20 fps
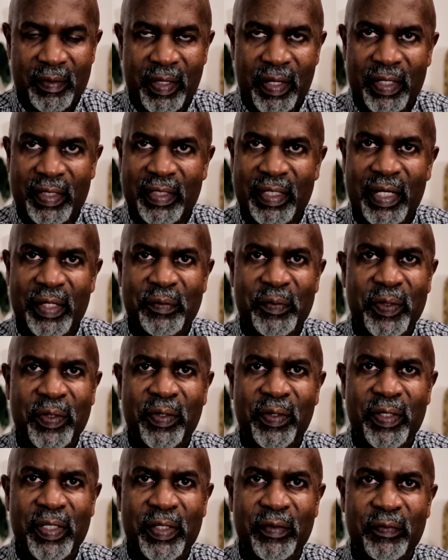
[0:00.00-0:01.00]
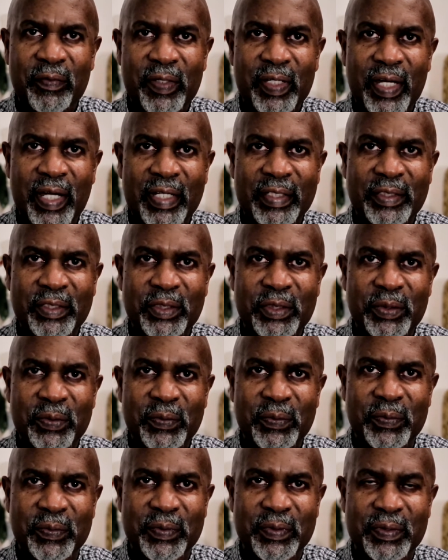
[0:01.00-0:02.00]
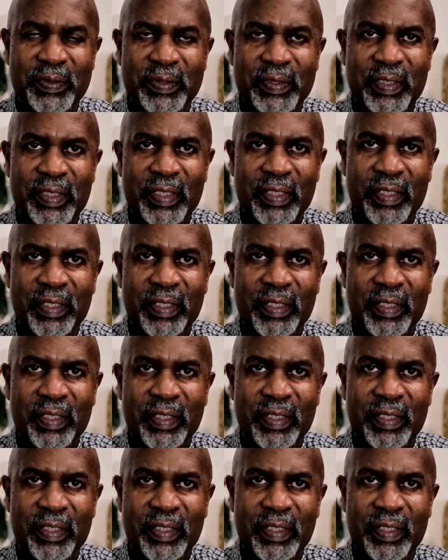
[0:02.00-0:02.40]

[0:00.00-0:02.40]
I can't recall if we had shoes.